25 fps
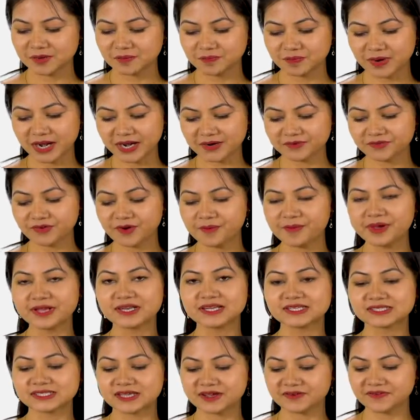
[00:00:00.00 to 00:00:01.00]
platform as
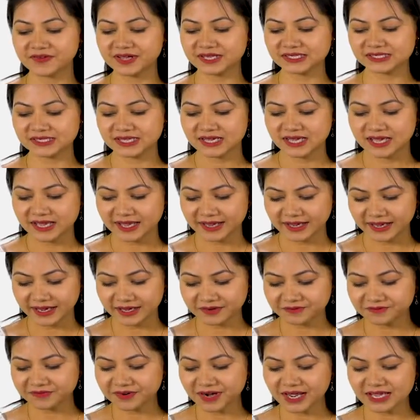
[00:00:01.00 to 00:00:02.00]
a service,
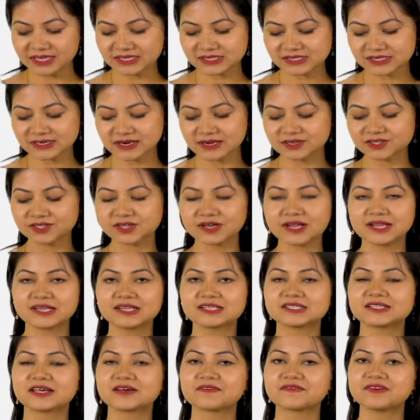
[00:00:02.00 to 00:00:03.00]
infrastructure as
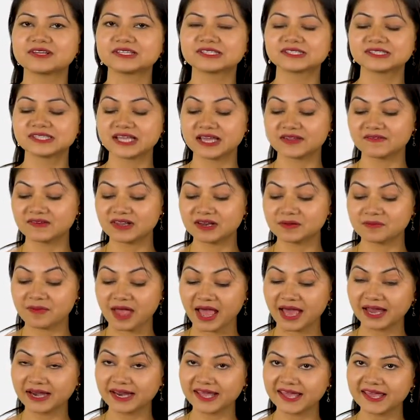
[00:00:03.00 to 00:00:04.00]
a service, they will
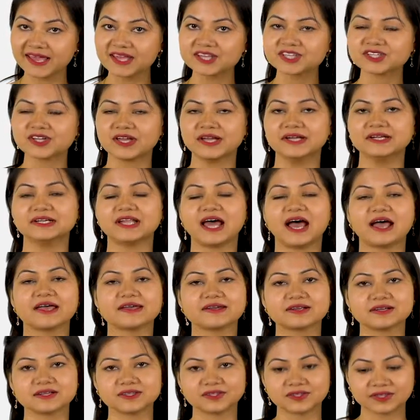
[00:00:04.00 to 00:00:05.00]
manage
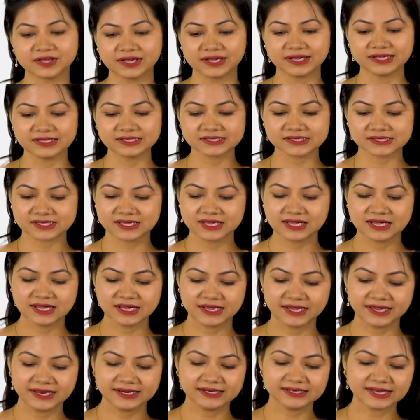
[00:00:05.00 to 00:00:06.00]
entire things
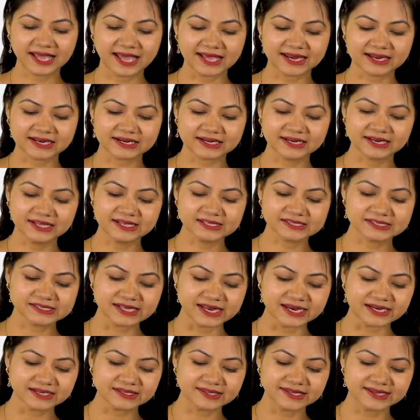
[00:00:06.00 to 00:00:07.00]
and directly
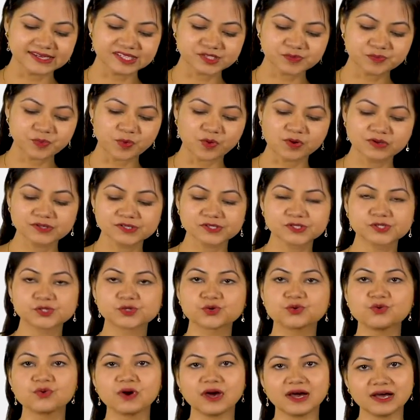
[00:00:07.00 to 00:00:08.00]
send the response
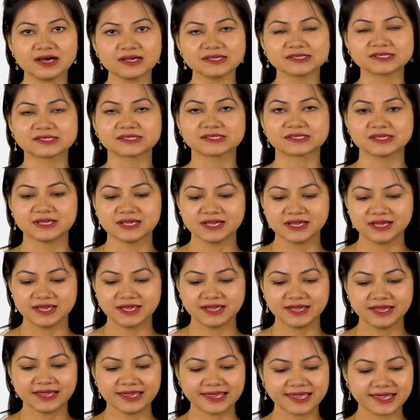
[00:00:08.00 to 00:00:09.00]
to us.
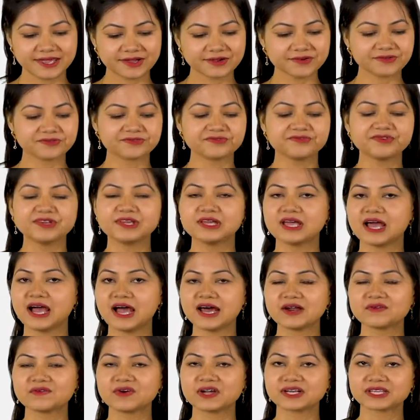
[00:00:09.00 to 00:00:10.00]
If we
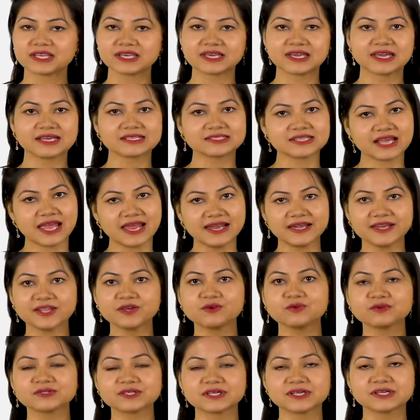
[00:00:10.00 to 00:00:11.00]
are working as end
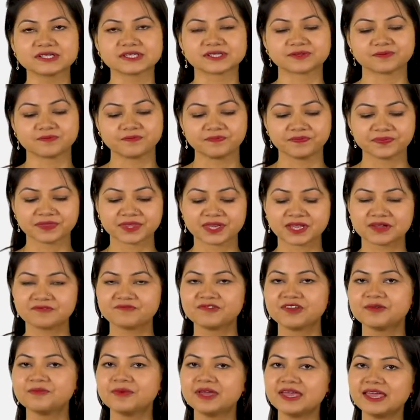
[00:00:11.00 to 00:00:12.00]
users,
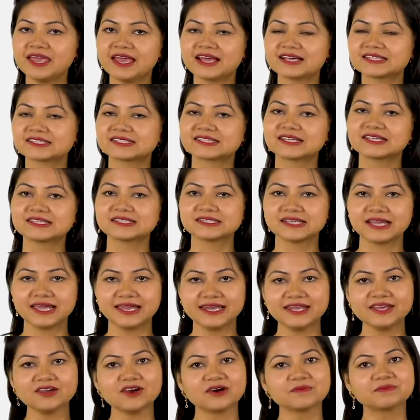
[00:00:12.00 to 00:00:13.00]
we may access
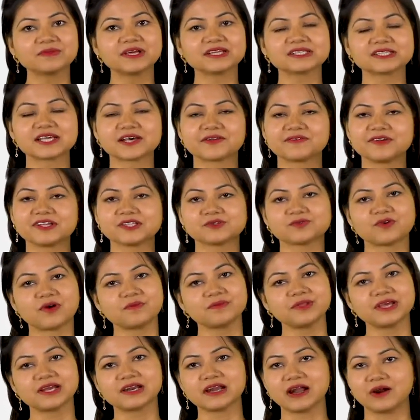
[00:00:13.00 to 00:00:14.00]
any of the service
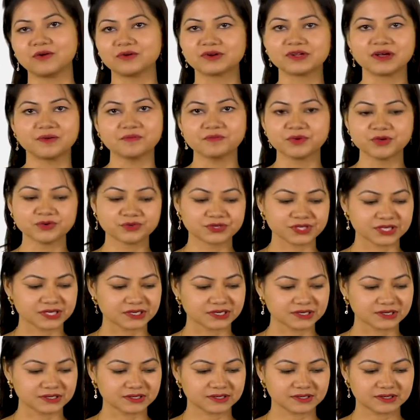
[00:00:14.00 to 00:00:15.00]
from the cloud computing.